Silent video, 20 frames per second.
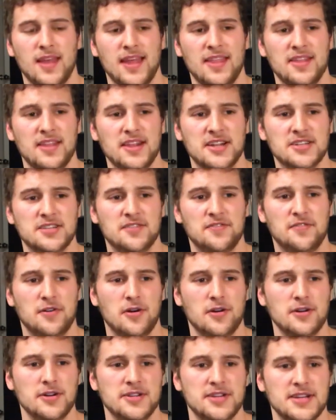and then as
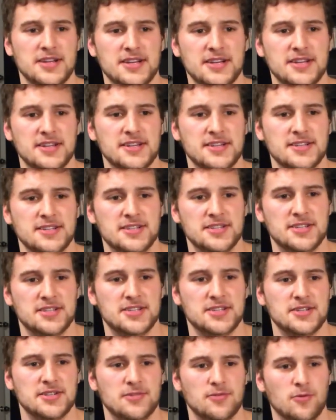far
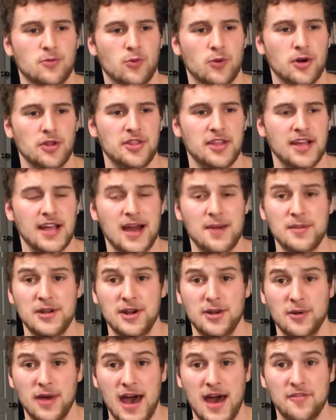as what they got me
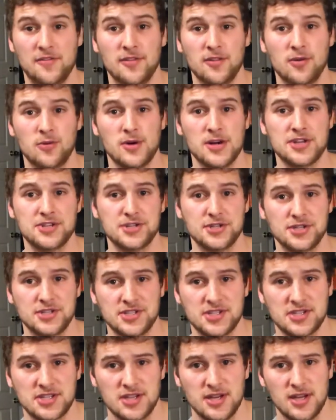to do after the
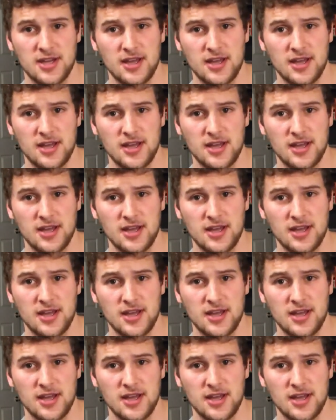questions,